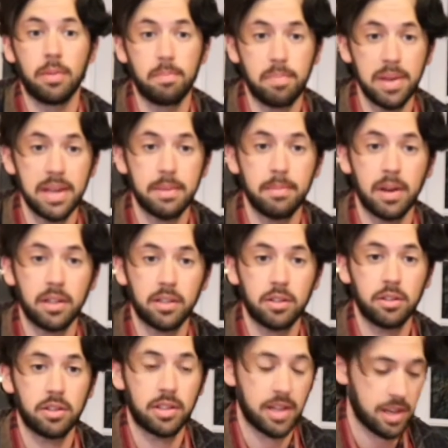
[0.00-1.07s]
the big
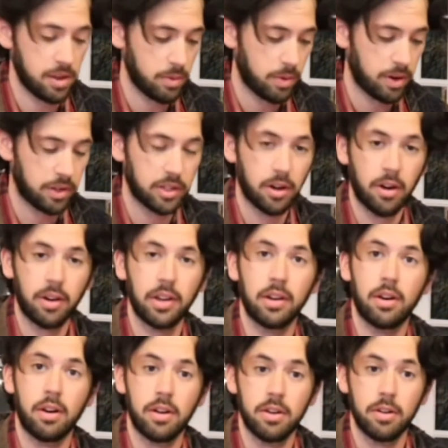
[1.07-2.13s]
muscles that you want to target
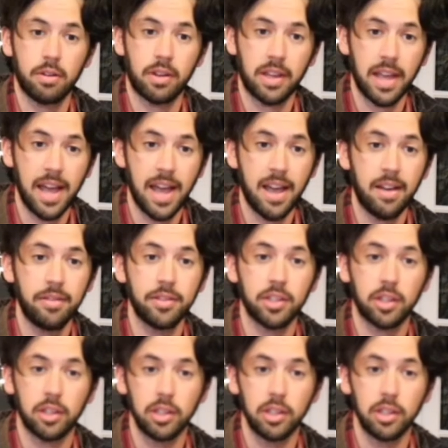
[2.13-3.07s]
are your calves,